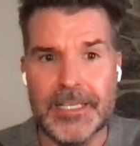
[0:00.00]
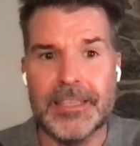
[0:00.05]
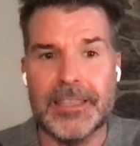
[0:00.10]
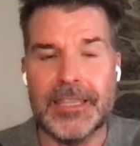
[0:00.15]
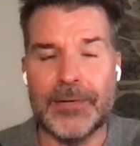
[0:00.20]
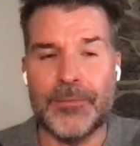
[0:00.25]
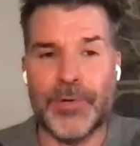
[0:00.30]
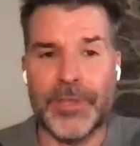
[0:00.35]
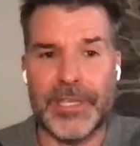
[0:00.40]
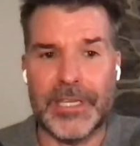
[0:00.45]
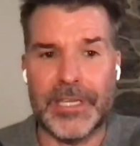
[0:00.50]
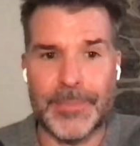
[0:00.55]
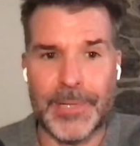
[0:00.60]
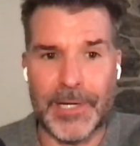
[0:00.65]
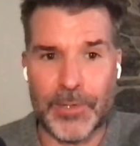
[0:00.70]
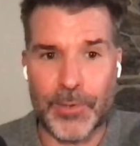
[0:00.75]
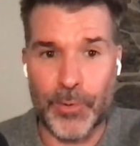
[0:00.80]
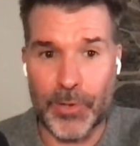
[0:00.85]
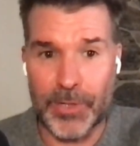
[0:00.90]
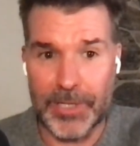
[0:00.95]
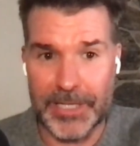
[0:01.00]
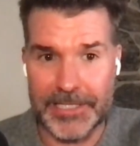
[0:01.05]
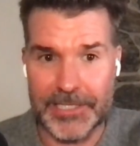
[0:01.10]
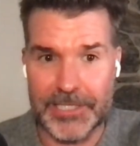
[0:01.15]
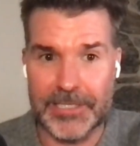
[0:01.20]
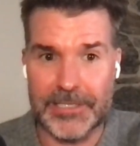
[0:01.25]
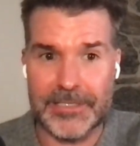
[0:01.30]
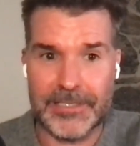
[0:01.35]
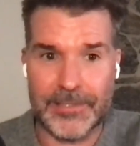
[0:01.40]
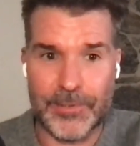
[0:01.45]
Then we're thinking about
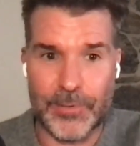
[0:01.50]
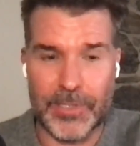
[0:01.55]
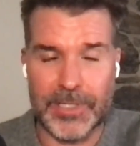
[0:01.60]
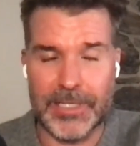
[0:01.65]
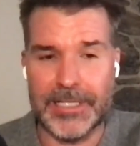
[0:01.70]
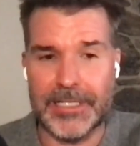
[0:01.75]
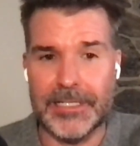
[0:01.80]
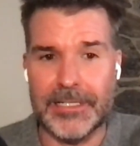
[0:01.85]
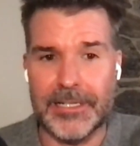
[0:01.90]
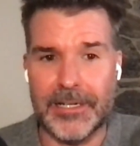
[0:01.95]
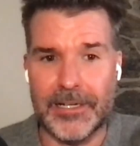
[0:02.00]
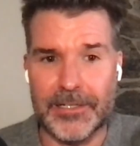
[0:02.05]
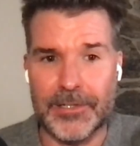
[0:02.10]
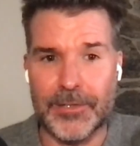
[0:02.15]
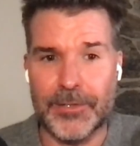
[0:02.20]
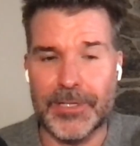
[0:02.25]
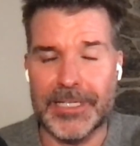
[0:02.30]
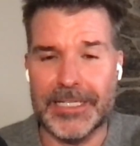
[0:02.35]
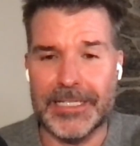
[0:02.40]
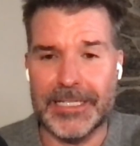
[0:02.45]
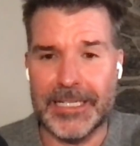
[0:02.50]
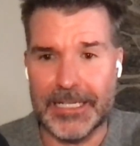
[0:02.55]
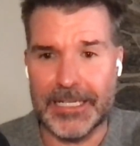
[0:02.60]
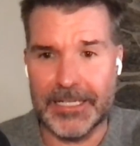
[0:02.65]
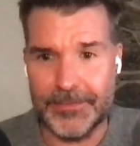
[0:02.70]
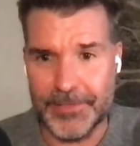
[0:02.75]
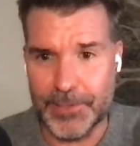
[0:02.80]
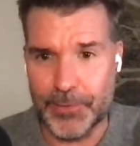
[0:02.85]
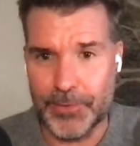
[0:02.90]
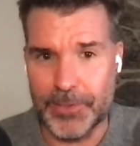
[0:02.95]
correlations, correlated, uncorrelated,
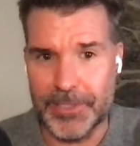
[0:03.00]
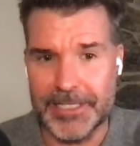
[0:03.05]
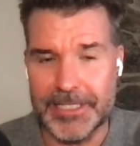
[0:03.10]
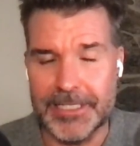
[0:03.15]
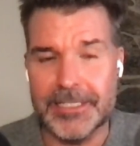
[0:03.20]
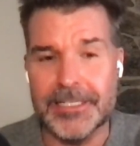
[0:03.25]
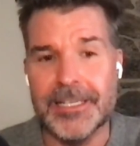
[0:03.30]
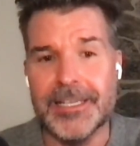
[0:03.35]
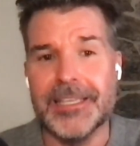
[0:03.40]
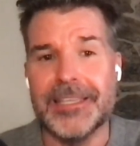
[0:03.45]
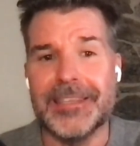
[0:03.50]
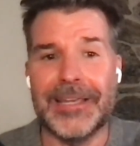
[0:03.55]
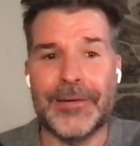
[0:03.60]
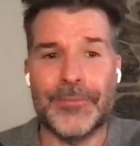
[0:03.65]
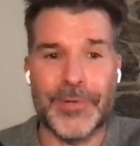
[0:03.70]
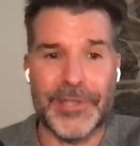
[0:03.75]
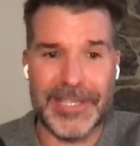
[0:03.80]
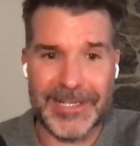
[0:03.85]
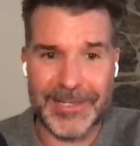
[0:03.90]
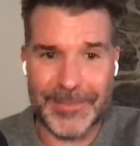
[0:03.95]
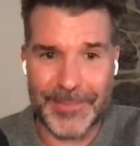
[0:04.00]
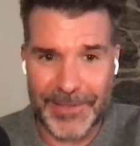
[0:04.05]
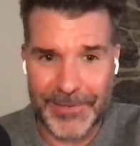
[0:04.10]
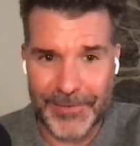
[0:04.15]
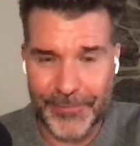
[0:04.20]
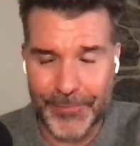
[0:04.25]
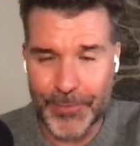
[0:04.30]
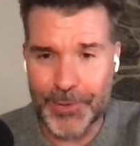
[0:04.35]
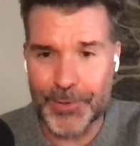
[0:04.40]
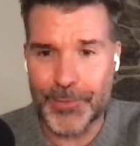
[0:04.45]
negatively correlated. Then we're thinking about the
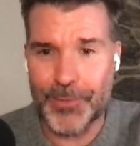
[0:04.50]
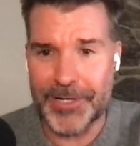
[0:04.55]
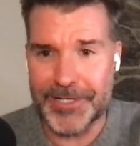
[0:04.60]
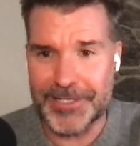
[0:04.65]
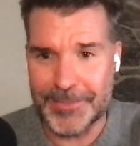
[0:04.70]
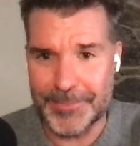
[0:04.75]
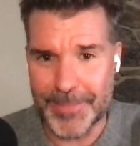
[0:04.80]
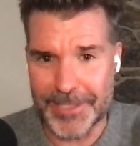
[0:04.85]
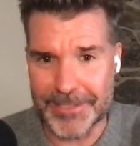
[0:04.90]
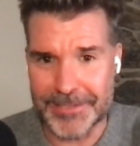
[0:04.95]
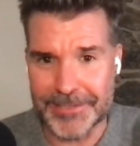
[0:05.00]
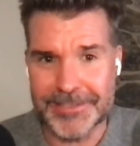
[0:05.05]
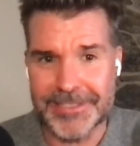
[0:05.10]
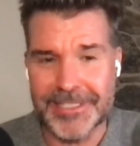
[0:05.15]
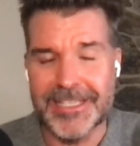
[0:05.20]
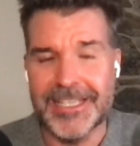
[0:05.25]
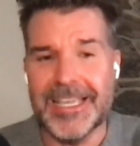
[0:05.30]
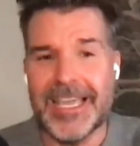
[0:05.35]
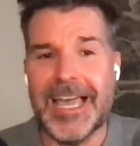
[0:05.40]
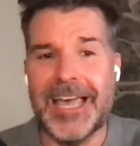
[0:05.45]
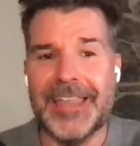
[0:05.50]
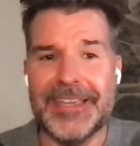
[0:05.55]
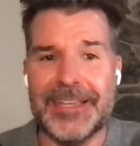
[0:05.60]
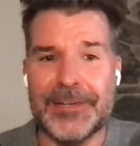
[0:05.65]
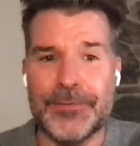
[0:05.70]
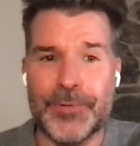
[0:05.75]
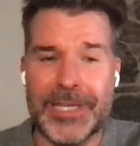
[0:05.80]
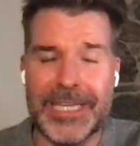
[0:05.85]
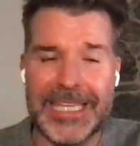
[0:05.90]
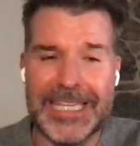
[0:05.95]
4 quadrant models. And
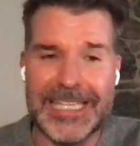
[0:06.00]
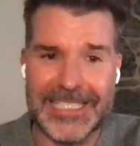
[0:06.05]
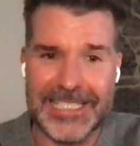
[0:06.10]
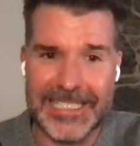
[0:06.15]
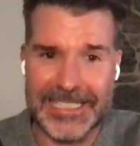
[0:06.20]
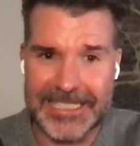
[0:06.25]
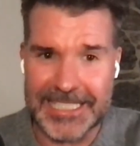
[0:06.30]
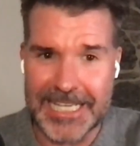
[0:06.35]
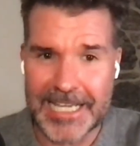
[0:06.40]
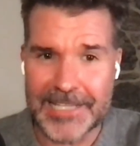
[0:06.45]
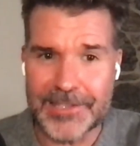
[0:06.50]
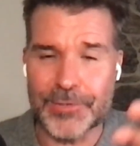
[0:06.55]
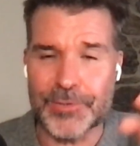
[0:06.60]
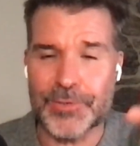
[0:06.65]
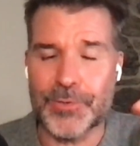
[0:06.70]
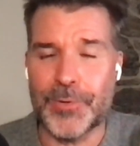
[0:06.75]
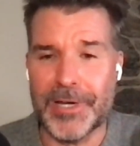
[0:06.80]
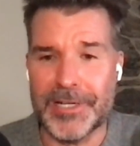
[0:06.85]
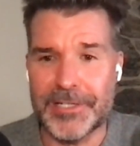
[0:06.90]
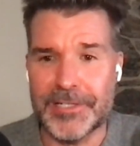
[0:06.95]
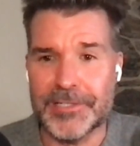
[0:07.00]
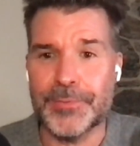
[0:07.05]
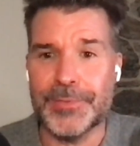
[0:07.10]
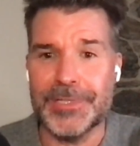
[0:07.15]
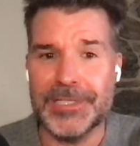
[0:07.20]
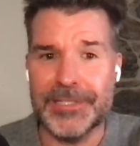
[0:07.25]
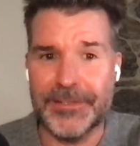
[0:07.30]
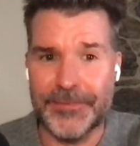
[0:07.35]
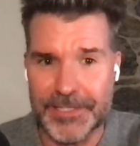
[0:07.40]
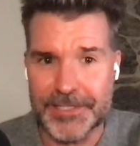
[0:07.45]
then each inside those quadrants, we
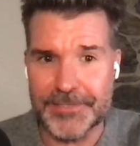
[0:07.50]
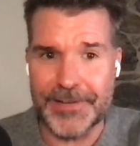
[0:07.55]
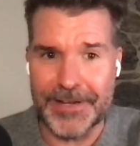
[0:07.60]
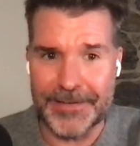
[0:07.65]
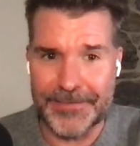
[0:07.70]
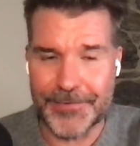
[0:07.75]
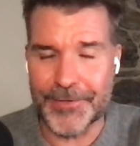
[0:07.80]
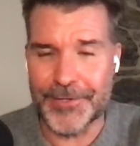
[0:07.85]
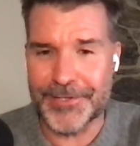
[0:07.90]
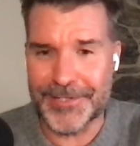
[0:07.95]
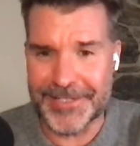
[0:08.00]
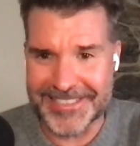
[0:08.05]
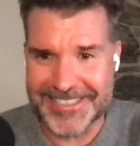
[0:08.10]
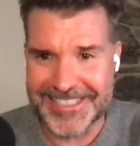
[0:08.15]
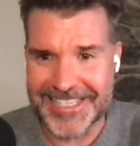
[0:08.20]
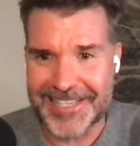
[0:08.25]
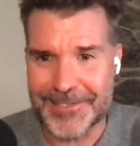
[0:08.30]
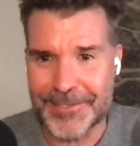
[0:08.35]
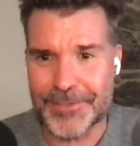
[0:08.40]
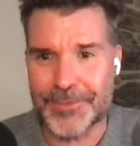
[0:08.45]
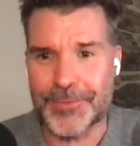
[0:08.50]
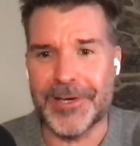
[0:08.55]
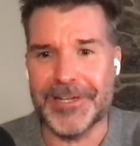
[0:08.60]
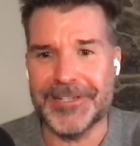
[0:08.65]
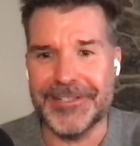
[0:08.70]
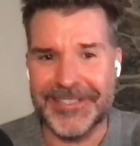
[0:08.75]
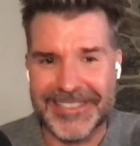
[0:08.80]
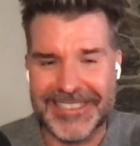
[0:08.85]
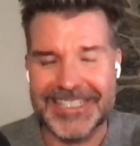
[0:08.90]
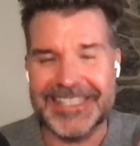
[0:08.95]
diversify further inside those
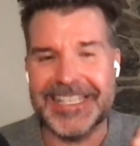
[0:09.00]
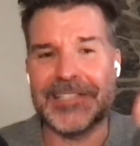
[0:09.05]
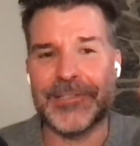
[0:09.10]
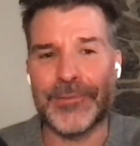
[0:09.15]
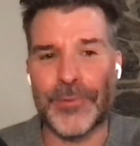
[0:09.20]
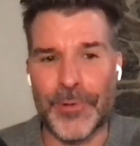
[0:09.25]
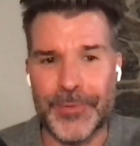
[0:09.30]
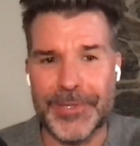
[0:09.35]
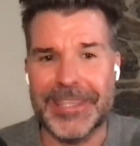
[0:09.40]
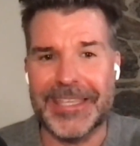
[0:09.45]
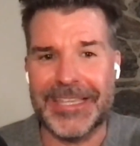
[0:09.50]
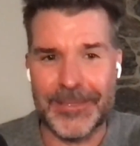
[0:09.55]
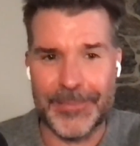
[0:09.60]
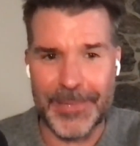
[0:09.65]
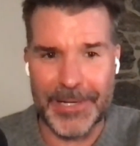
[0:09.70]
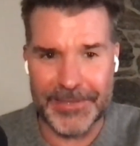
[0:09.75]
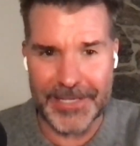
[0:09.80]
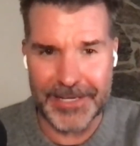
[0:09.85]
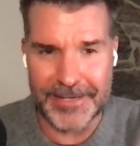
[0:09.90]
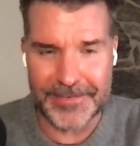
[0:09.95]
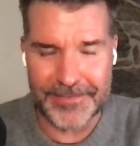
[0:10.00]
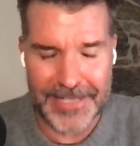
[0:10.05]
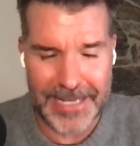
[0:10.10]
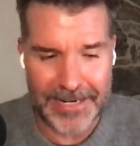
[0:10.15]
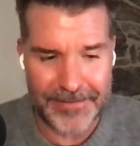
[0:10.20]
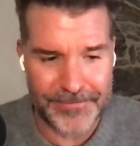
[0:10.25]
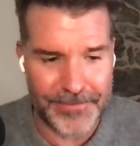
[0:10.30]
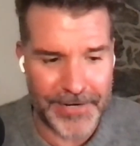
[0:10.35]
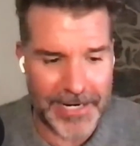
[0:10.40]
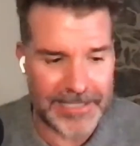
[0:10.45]
quadrants. And that's what we think about that
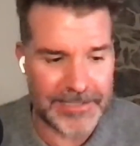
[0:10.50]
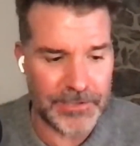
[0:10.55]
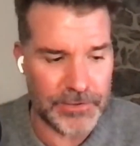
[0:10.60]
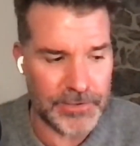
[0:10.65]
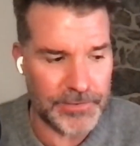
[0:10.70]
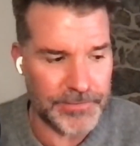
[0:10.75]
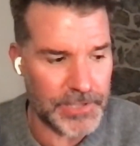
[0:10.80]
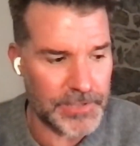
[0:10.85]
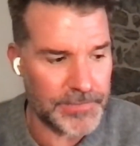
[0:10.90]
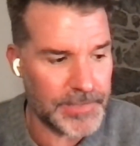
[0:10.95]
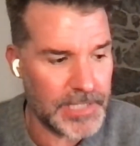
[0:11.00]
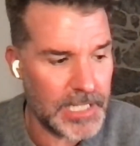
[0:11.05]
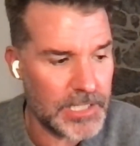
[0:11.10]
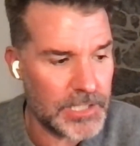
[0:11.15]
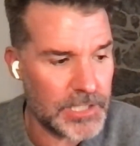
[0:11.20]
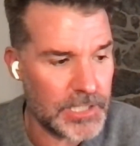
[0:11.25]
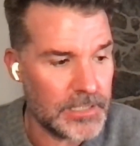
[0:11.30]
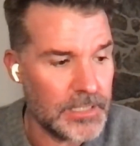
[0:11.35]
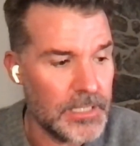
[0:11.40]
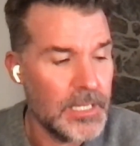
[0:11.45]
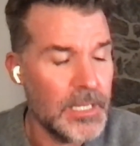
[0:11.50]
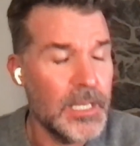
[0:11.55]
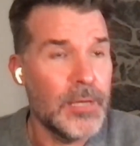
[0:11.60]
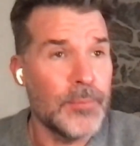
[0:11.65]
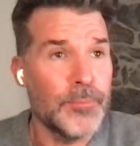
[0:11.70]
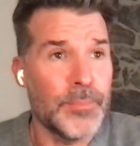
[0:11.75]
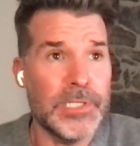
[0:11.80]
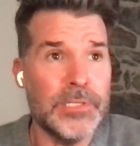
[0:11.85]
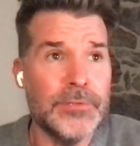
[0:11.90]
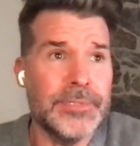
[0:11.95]
fractal diversification.
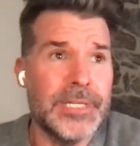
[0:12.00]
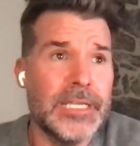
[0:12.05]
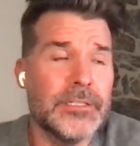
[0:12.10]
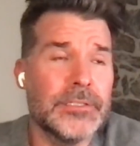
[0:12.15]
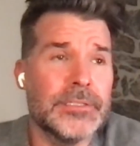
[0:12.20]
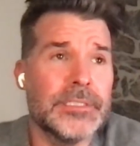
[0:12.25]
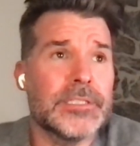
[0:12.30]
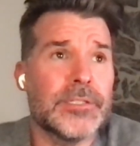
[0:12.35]
But you nailed it.